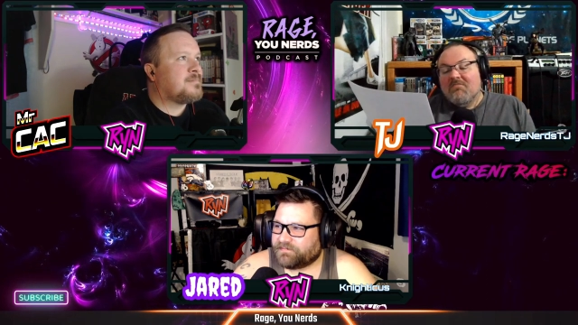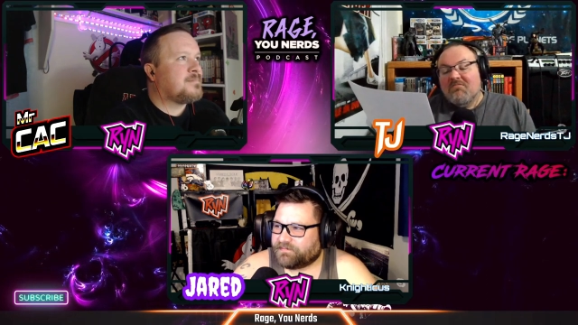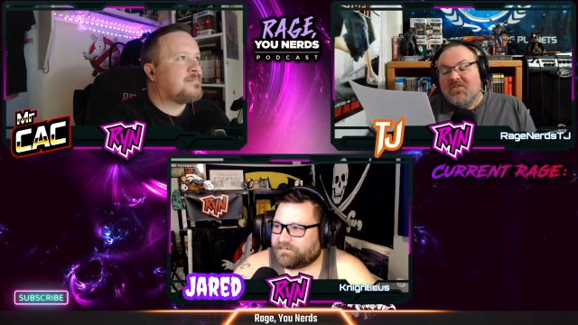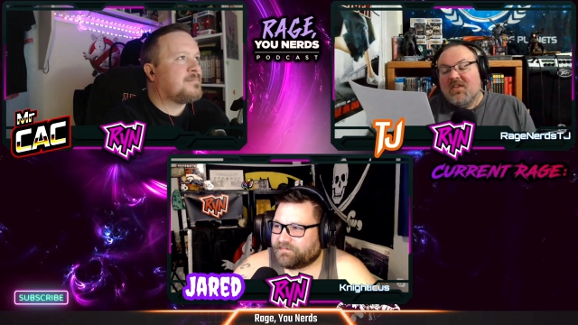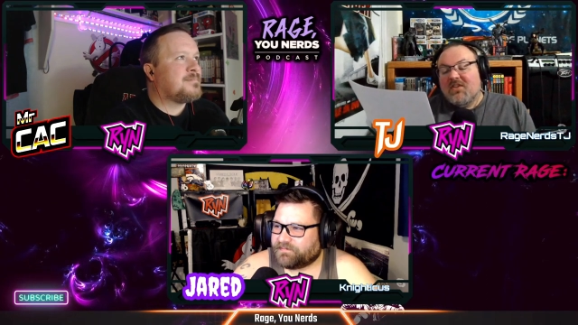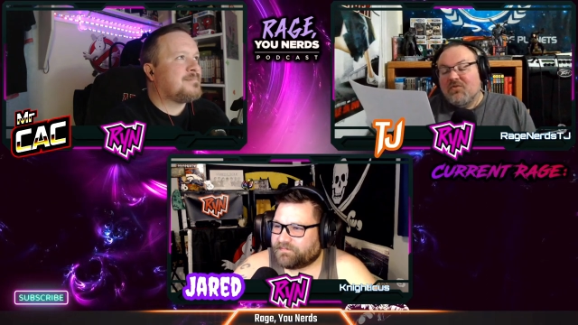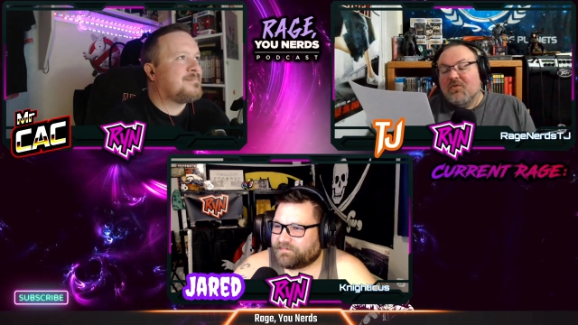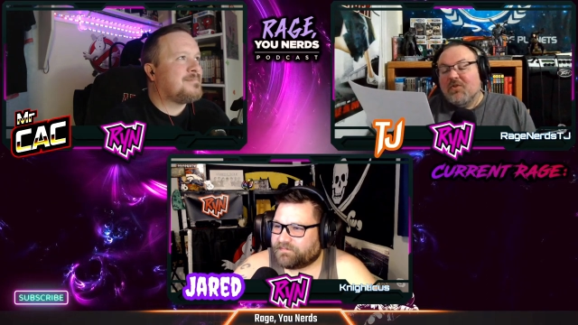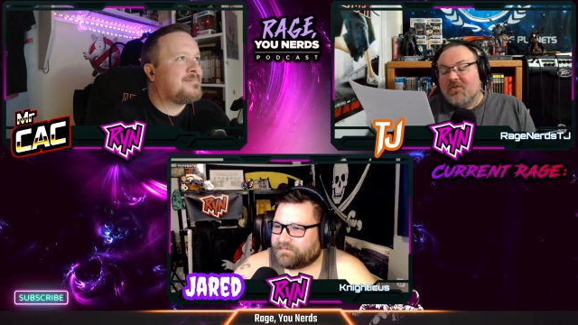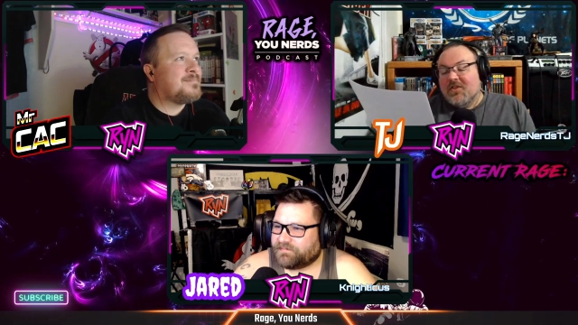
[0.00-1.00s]
Speaker 1: Stay
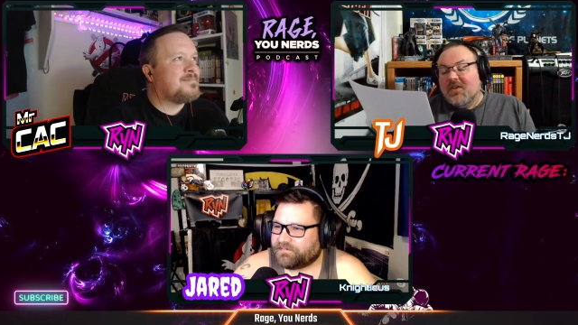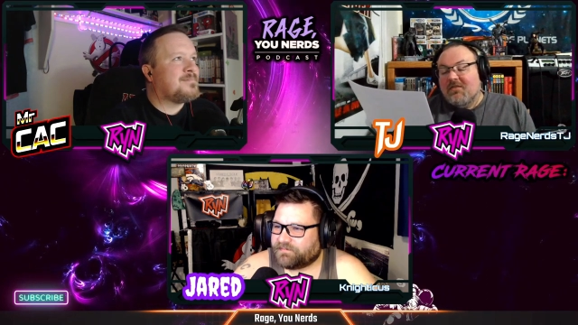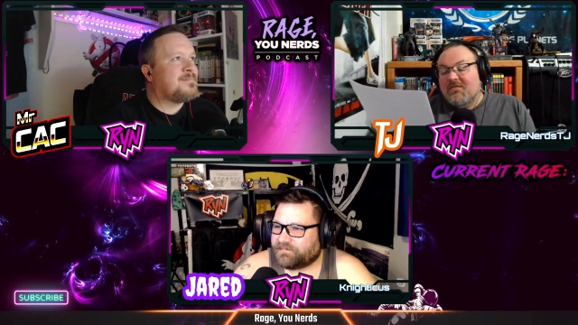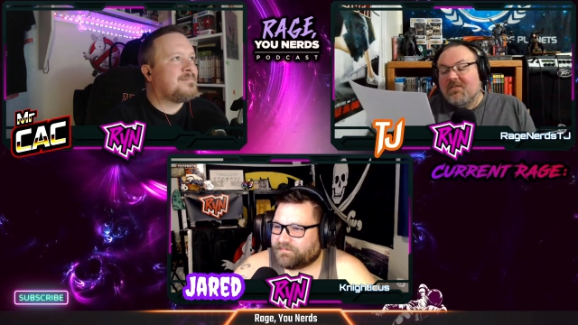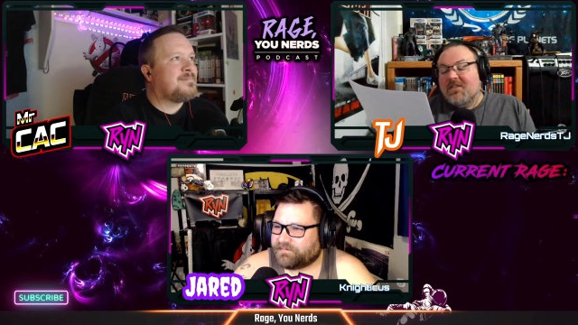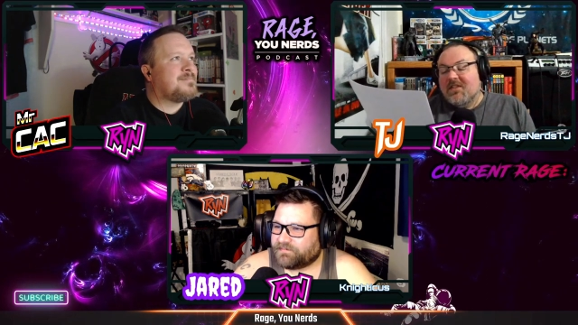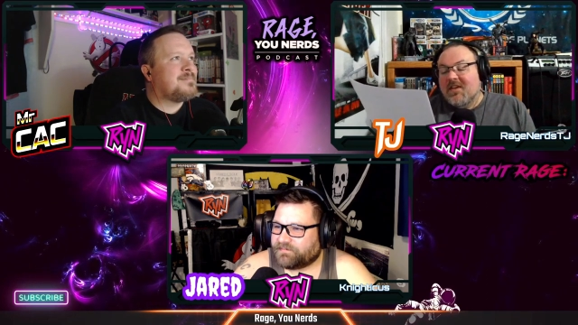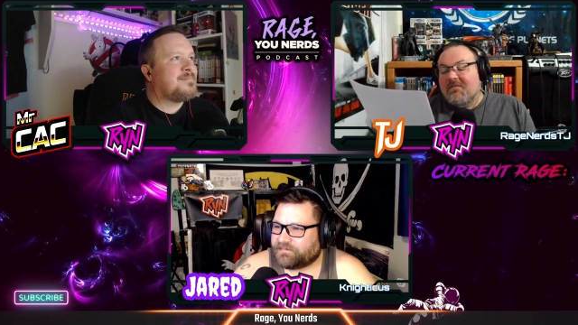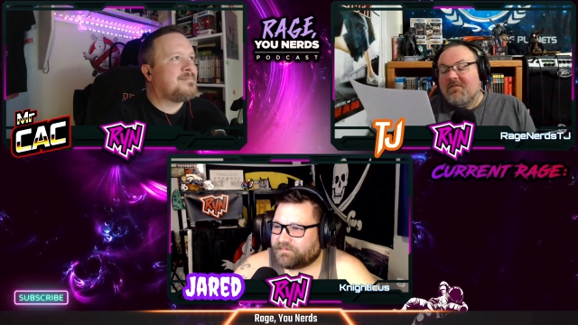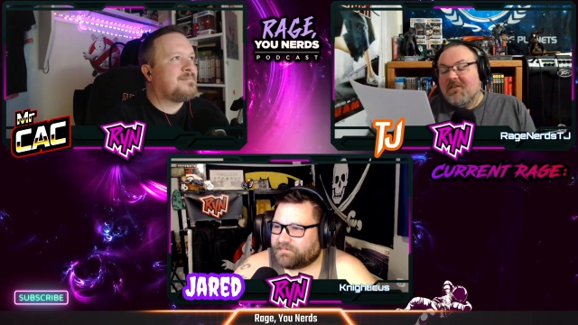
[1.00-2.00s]
true to yourself. It's a
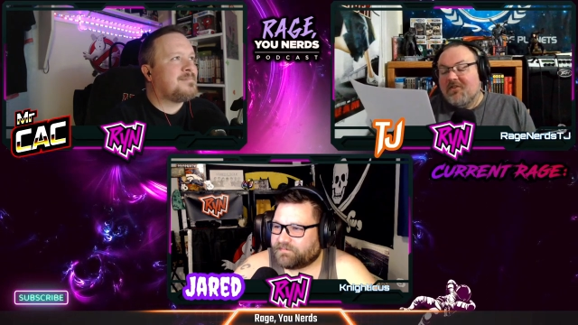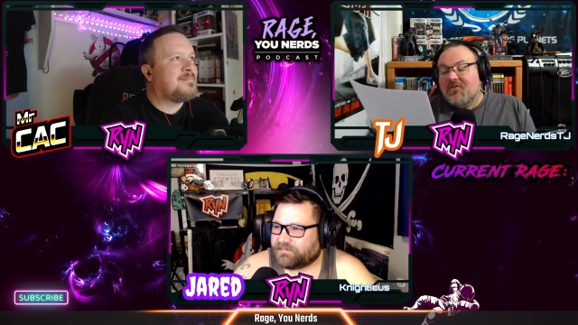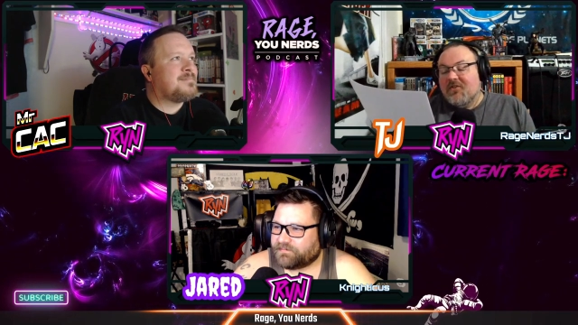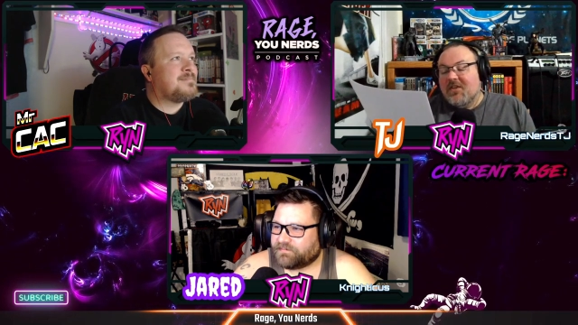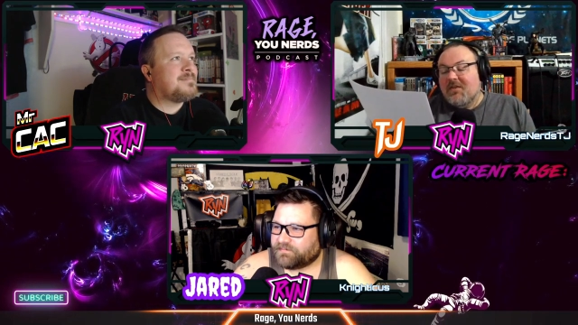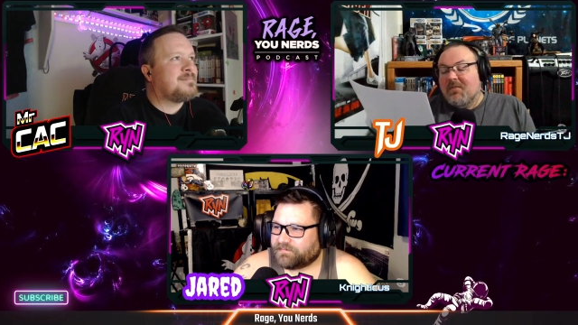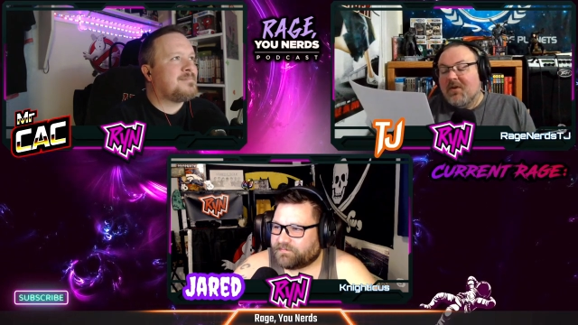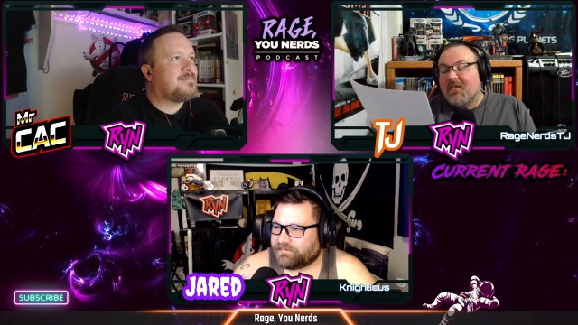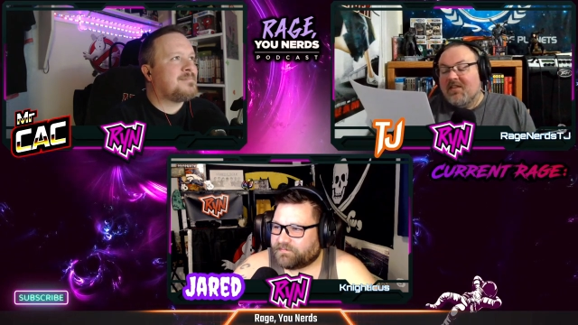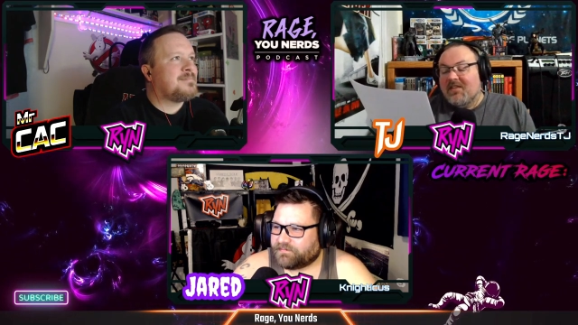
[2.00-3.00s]
tough industry,
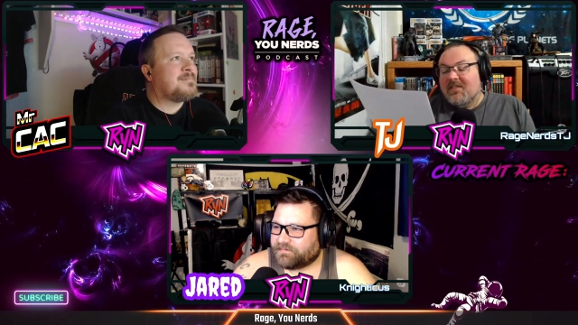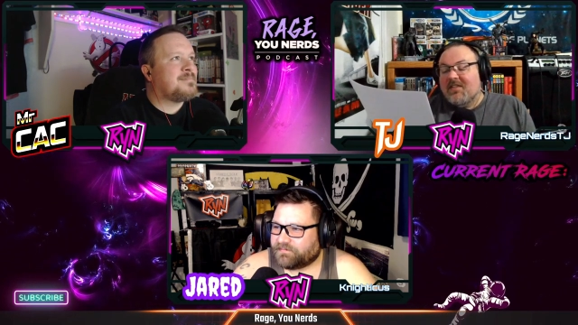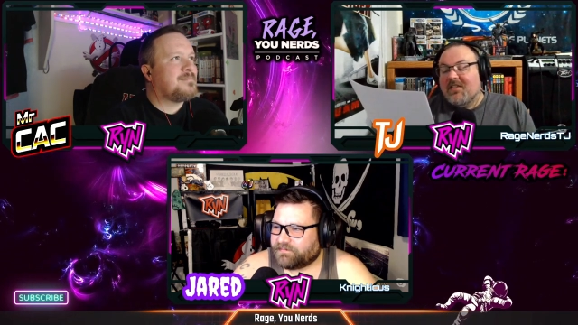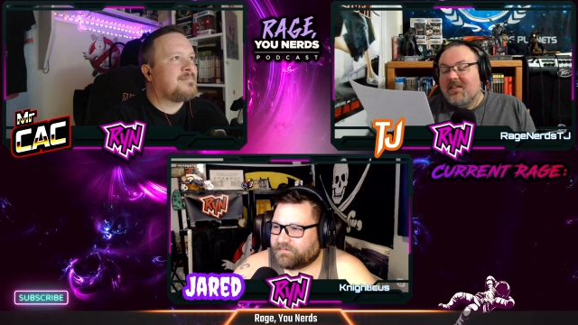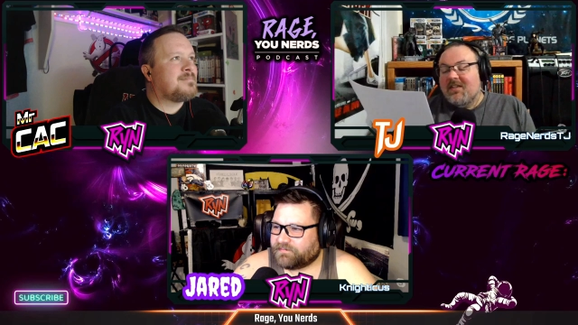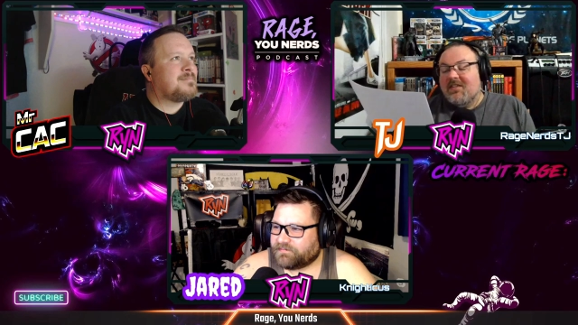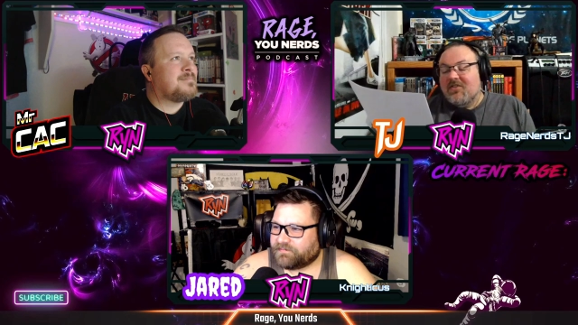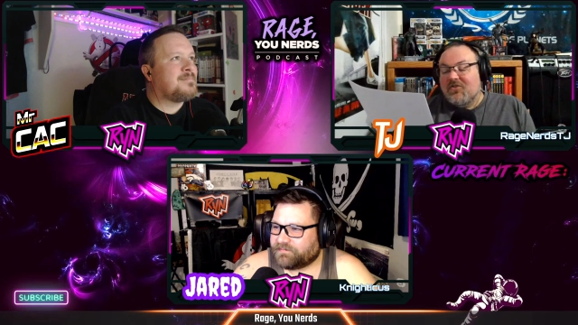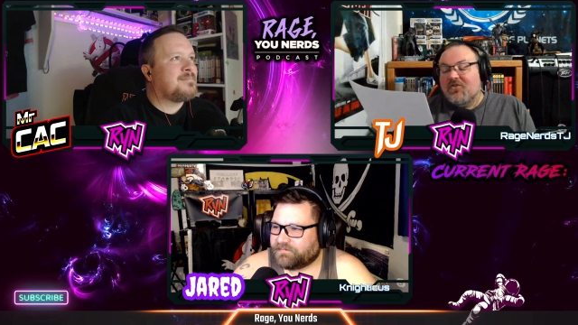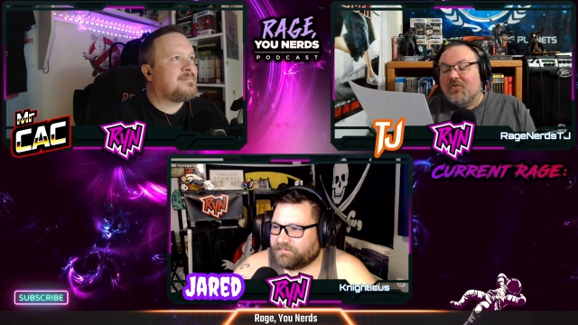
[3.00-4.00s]
but authenticity
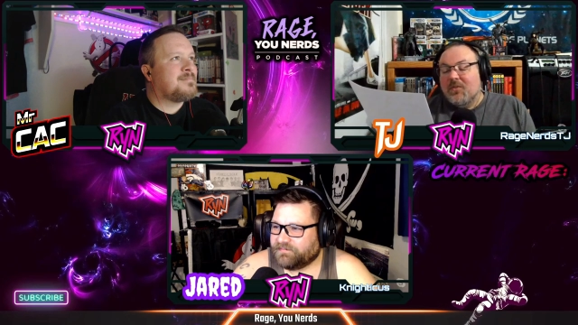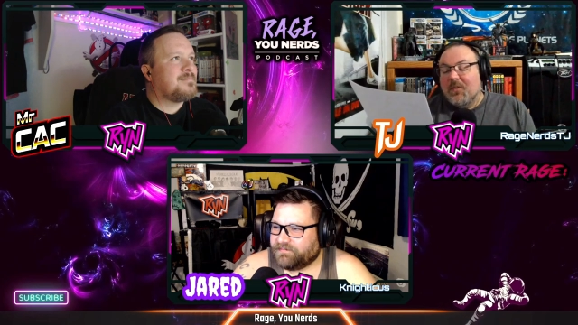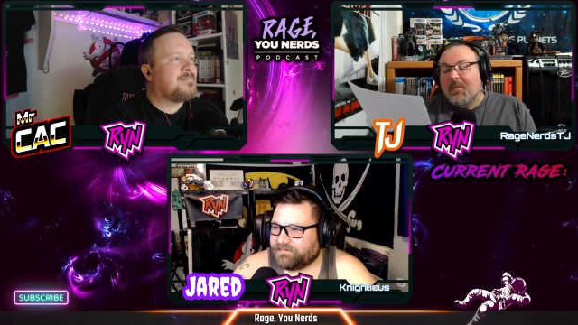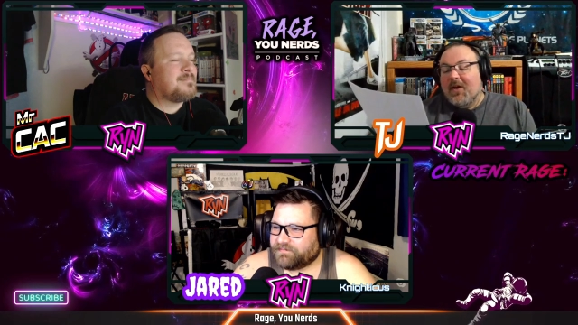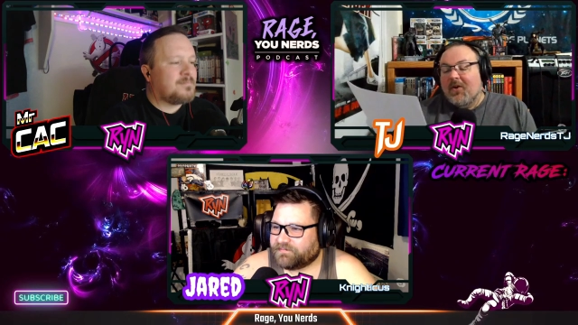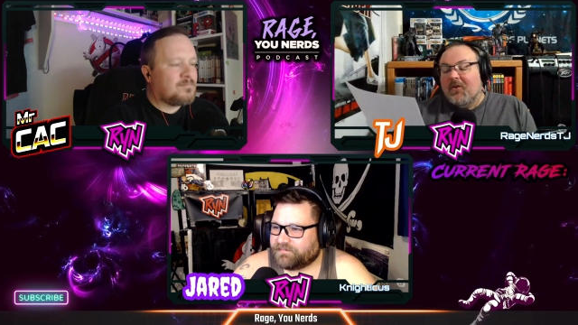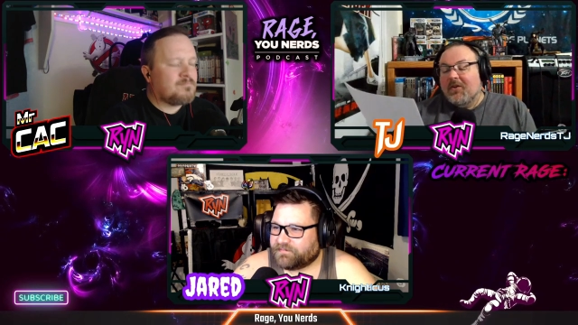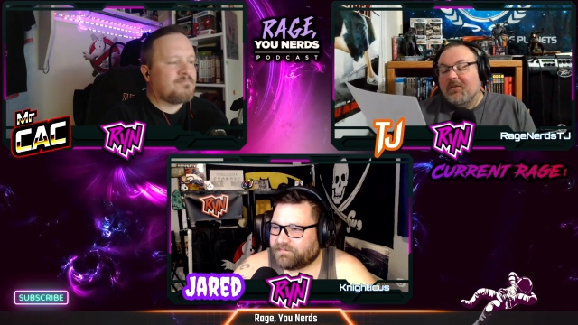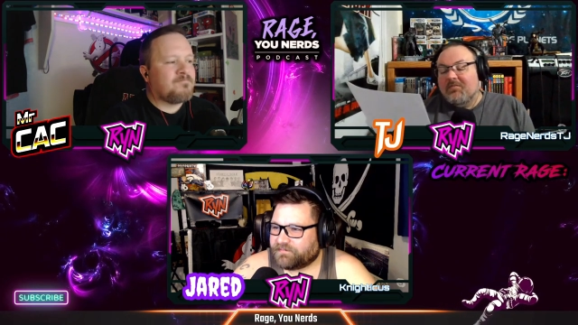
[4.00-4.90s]
is your superpower.